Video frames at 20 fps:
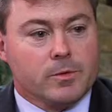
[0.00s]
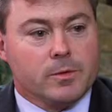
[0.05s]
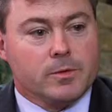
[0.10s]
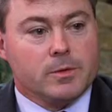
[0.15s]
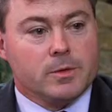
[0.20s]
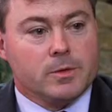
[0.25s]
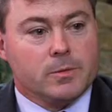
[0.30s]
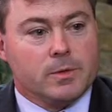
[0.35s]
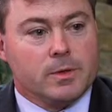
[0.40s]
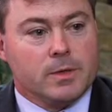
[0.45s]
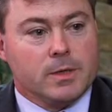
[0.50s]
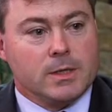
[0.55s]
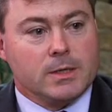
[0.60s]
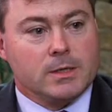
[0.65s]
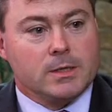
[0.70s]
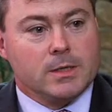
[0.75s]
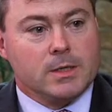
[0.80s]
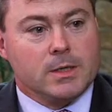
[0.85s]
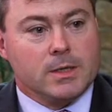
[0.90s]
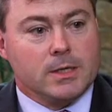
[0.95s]
routes that would
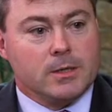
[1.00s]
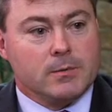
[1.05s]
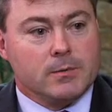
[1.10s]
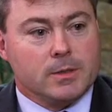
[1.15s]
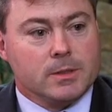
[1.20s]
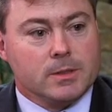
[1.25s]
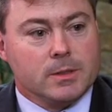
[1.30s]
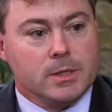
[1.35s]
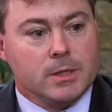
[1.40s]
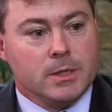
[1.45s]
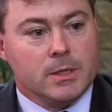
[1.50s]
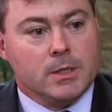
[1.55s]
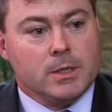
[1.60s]
actually allow us